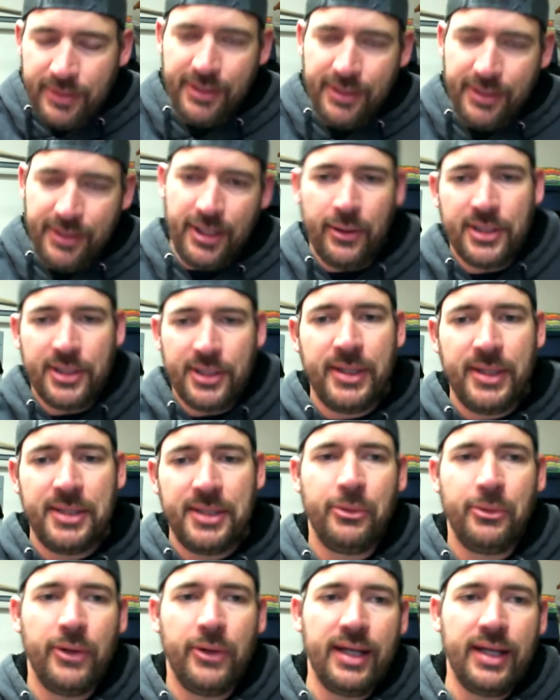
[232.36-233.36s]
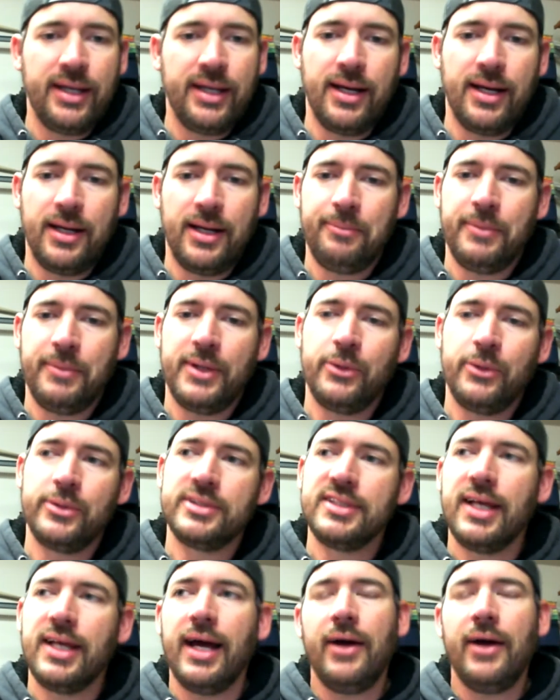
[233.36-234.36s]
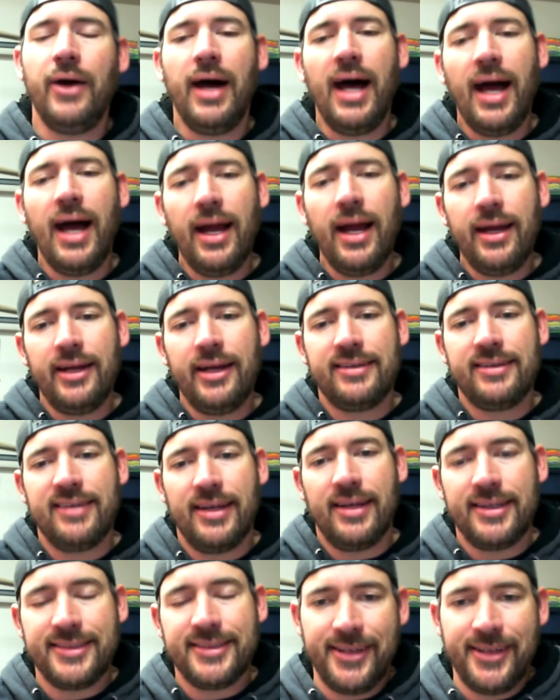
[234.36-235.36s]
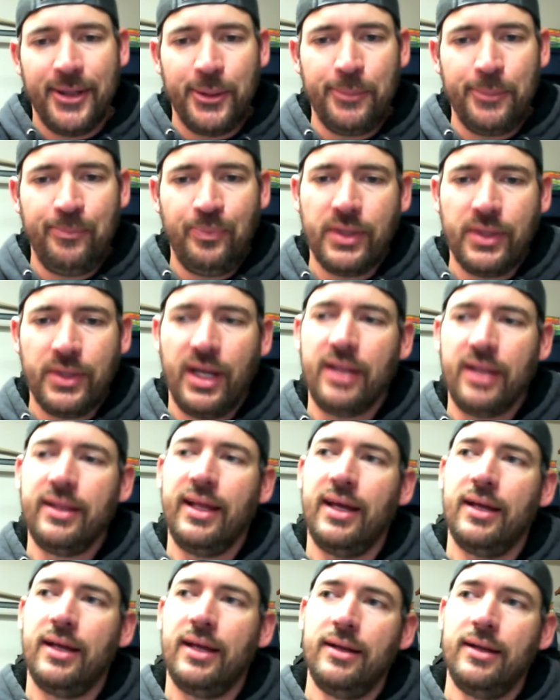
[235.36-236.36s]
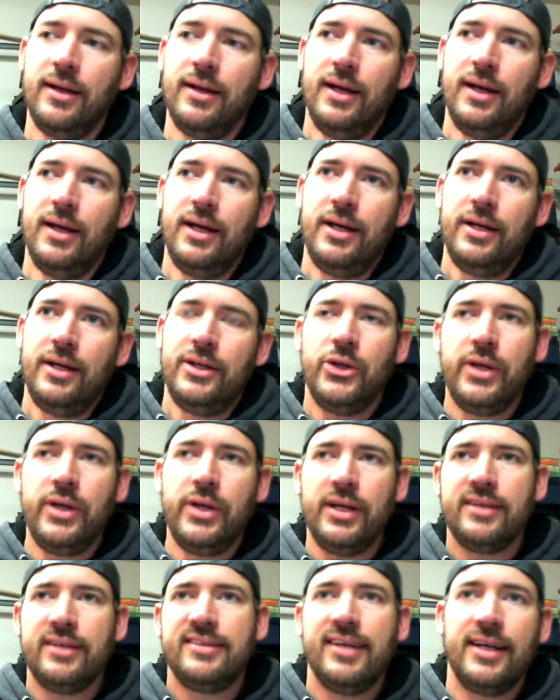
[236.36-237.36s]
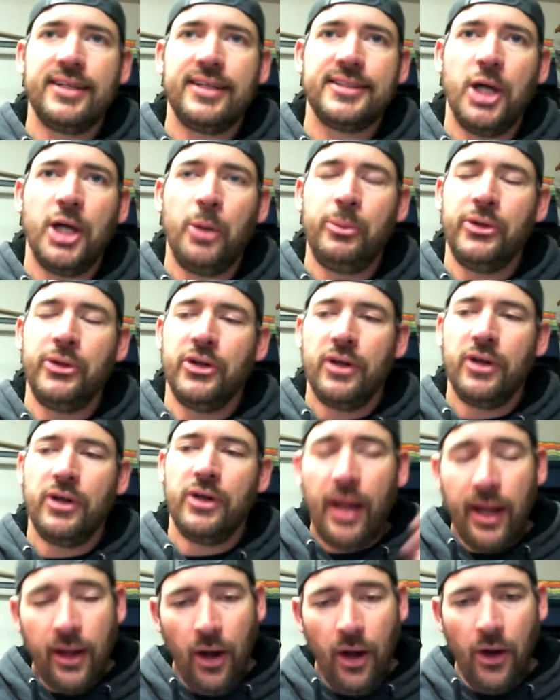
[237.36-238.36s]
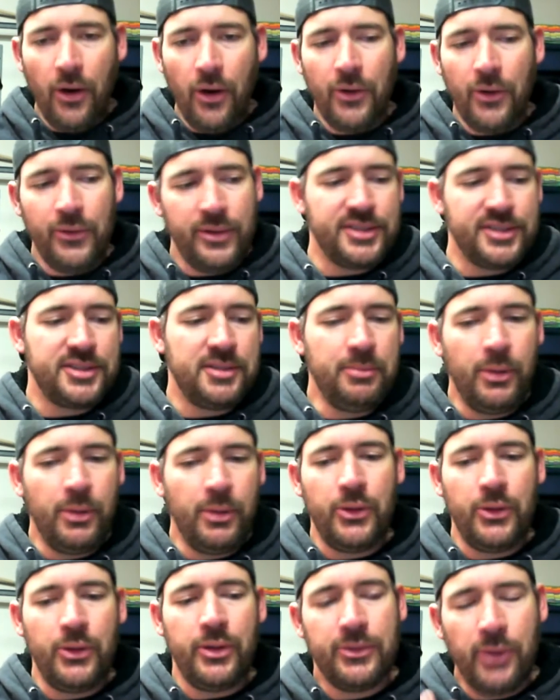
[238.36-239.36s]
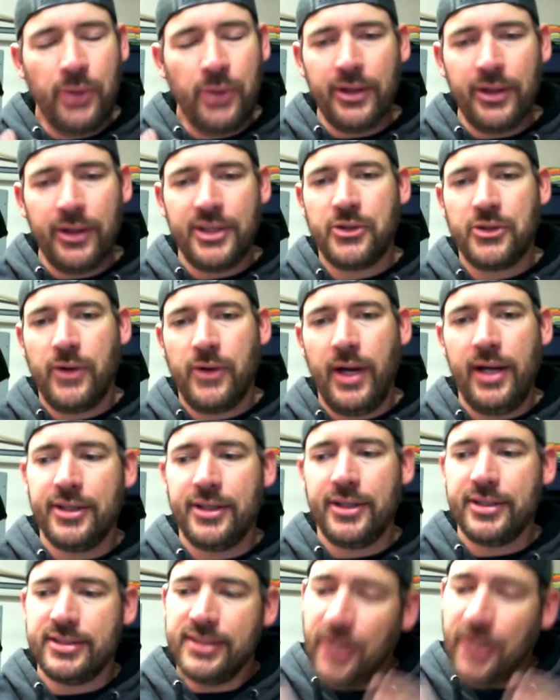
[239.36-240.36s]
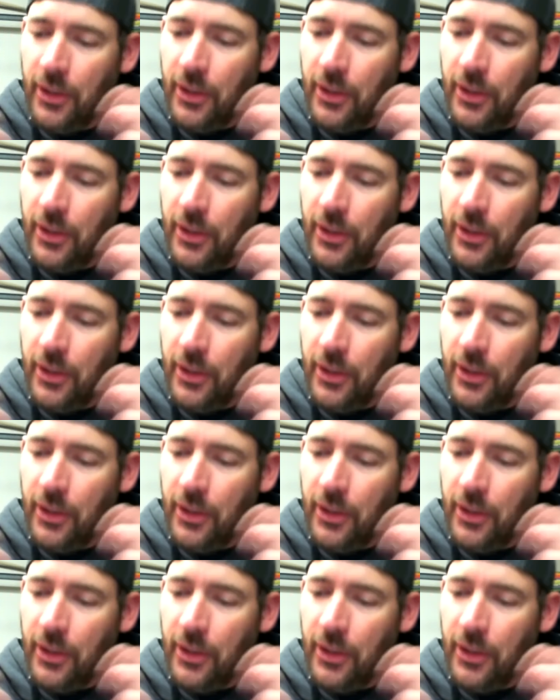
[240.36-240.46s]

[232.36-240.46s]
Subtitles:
expendable income, it was like, well, I get a telescope. And then you get a telescope and you're like, oh, there's the moon, it's all these craters, and